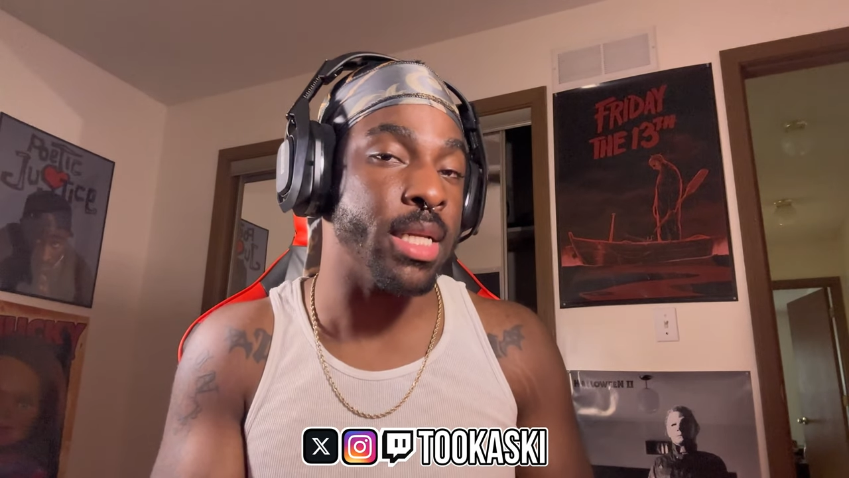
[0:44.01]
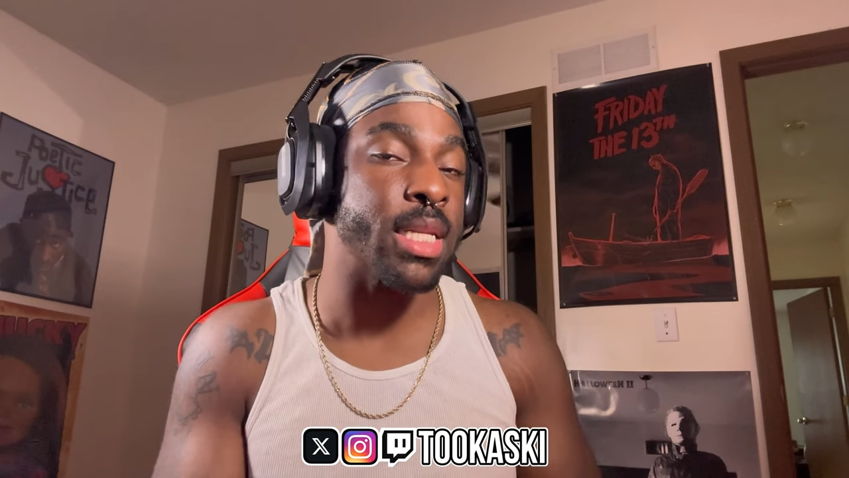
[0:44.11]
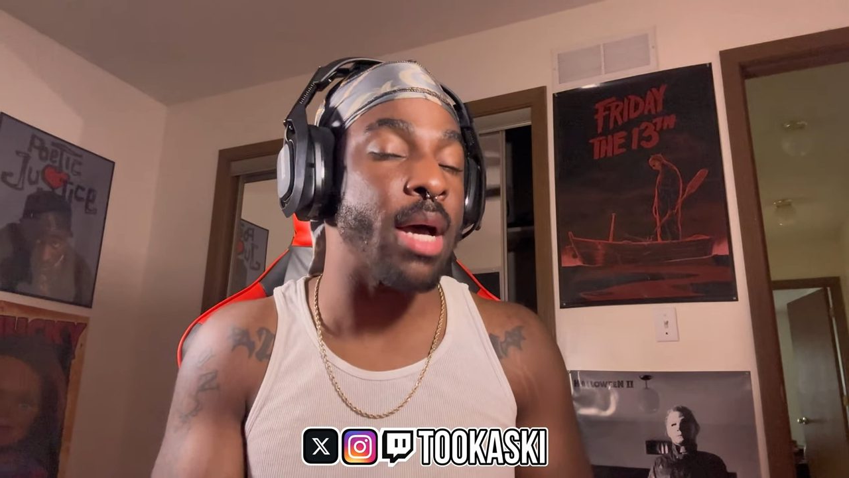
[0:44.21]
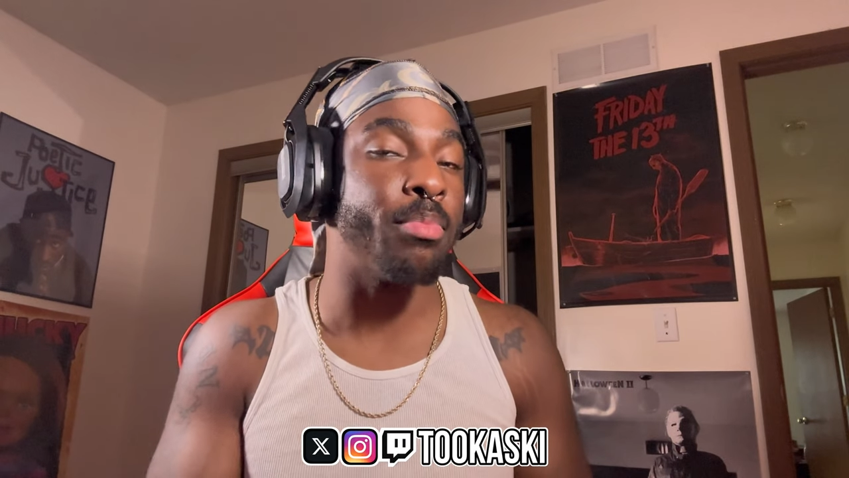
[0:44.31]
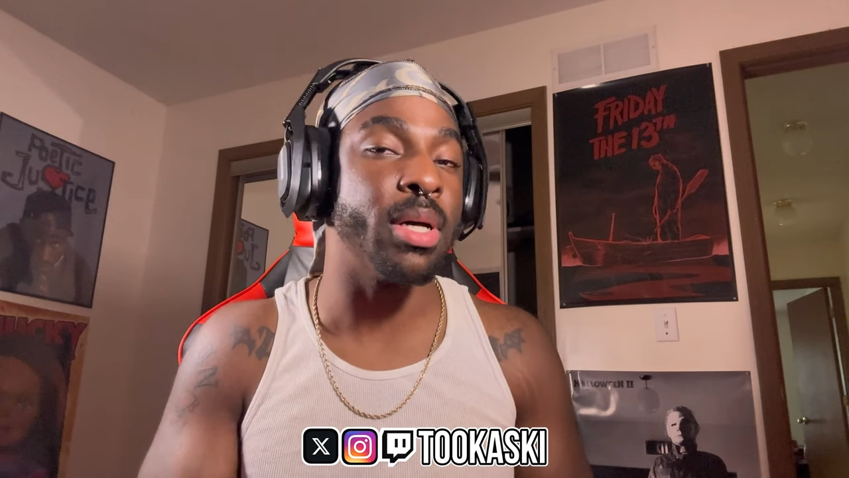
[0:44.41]
It's
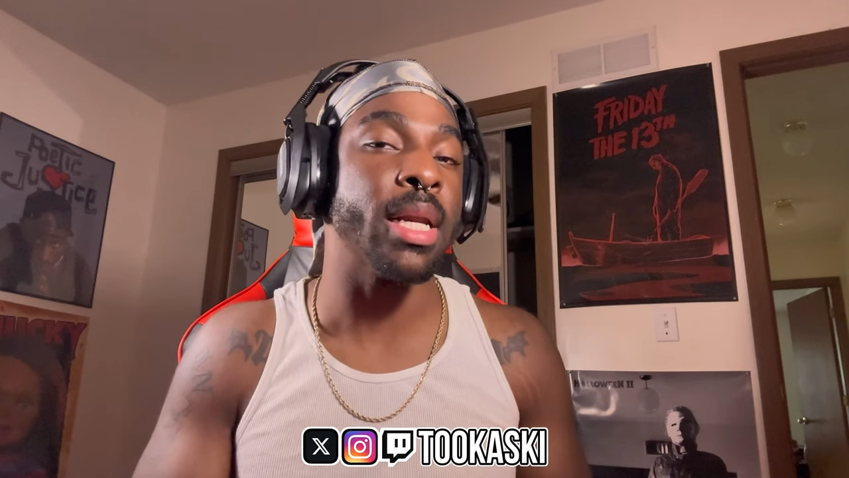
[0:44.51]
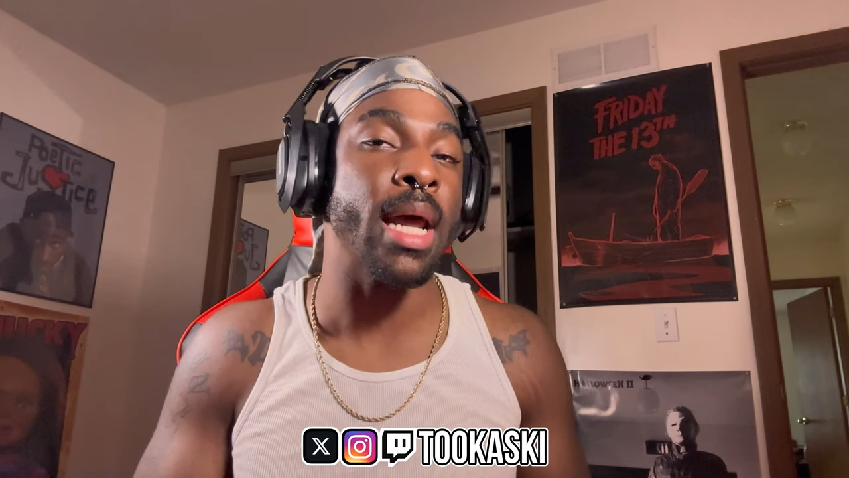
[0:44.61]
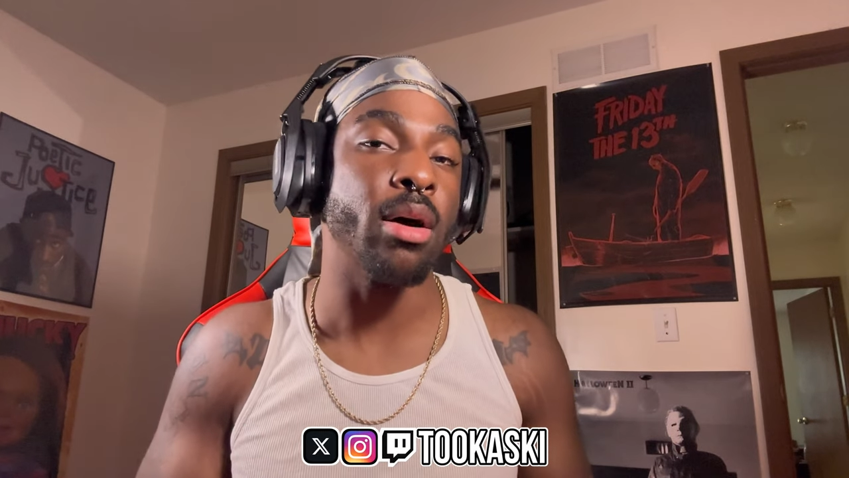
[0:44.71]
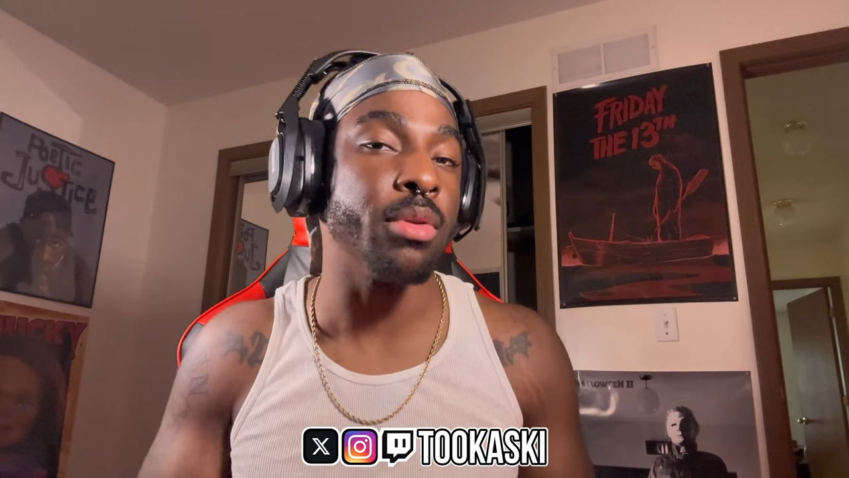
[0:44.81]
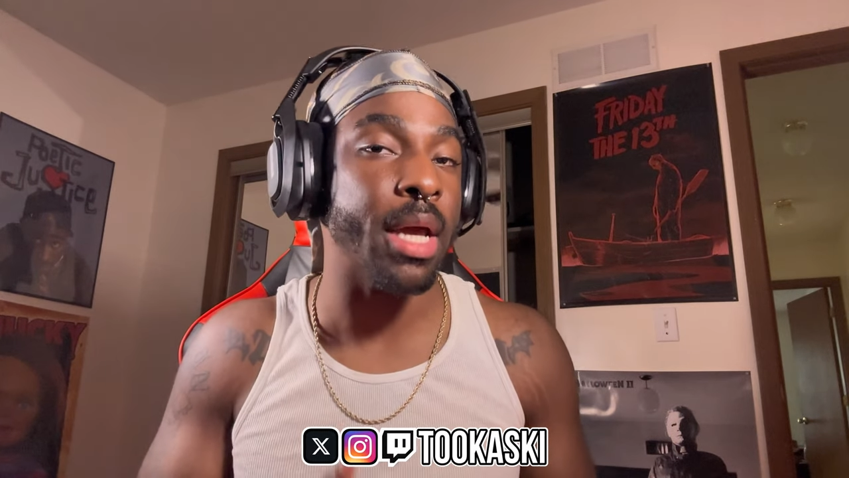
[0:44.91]
not putting
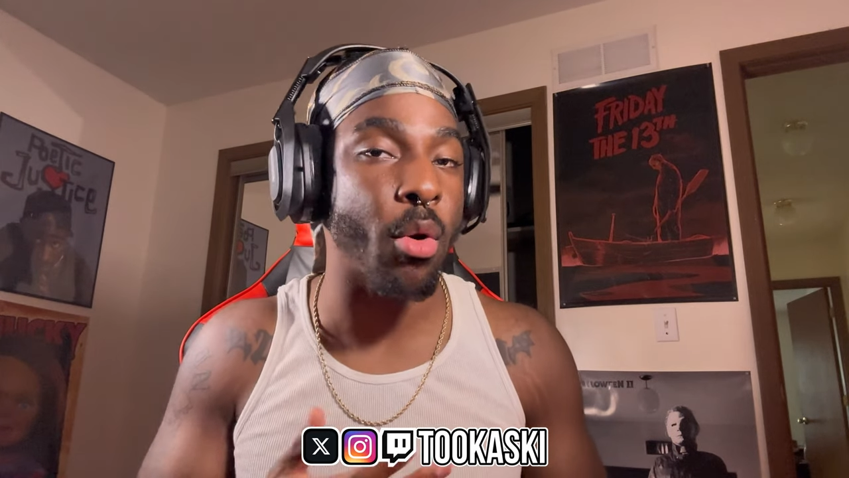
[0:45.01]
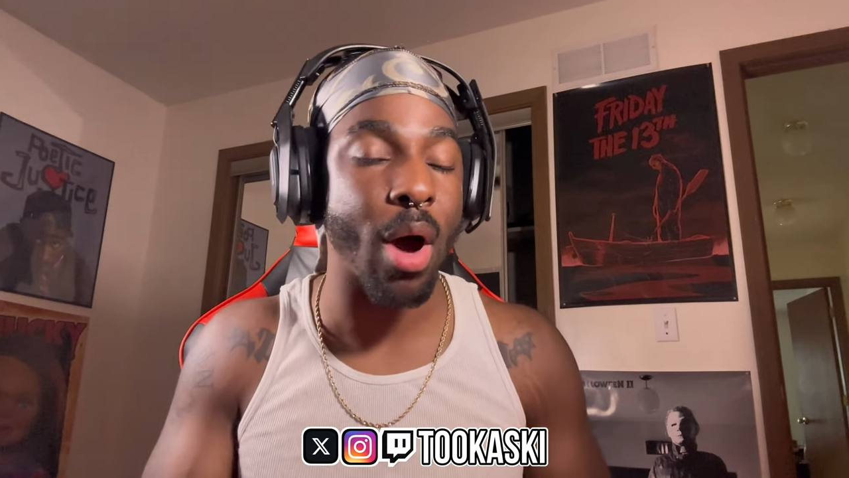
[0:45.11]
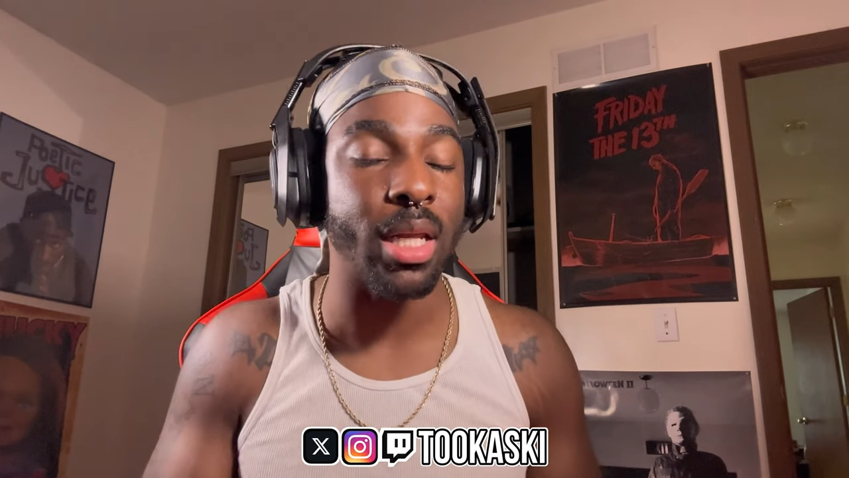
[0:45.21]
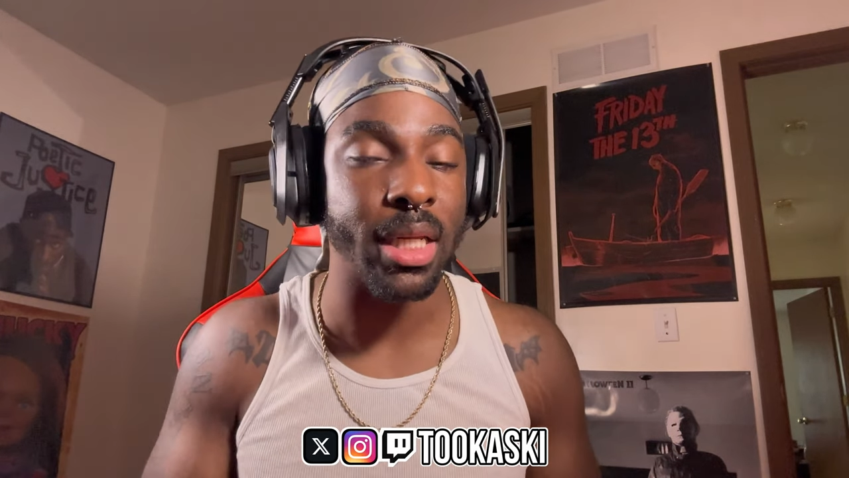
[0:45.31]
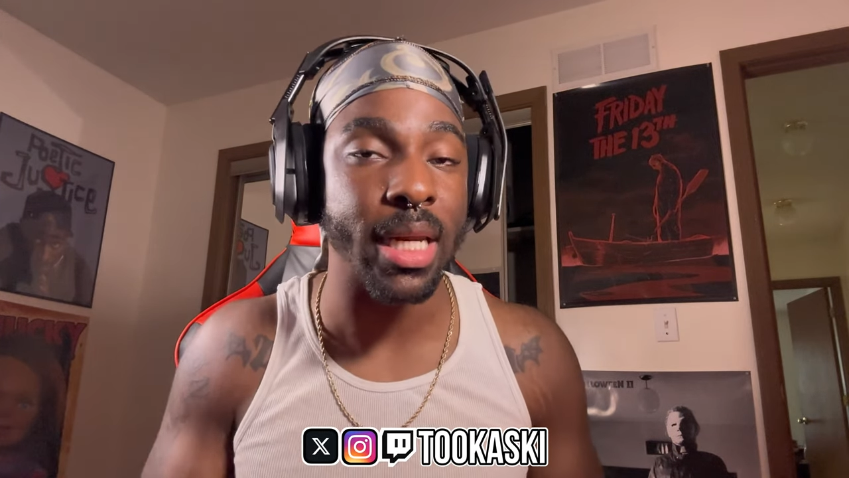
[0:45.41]
out that quality